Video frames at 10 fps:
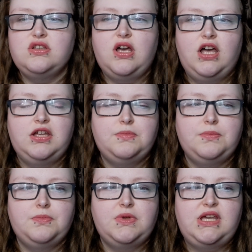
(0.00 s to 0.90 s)

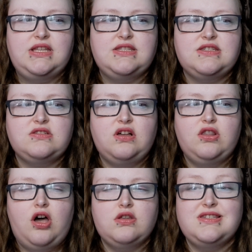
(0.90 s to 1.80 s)
It's a
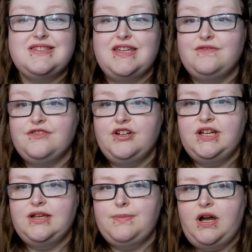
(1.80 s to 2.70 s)
lot safer
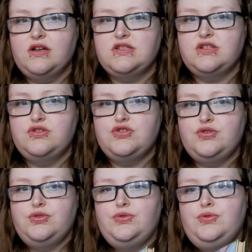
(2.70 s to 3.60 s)
in comparison
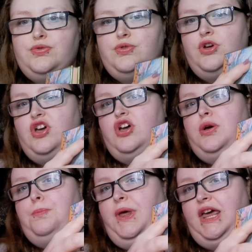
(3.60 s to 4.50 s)
to
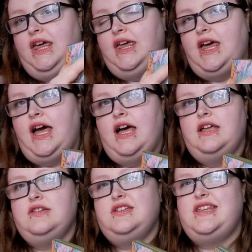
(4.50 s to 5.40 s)
pink
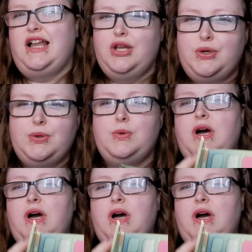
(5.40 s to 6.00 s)
and yellow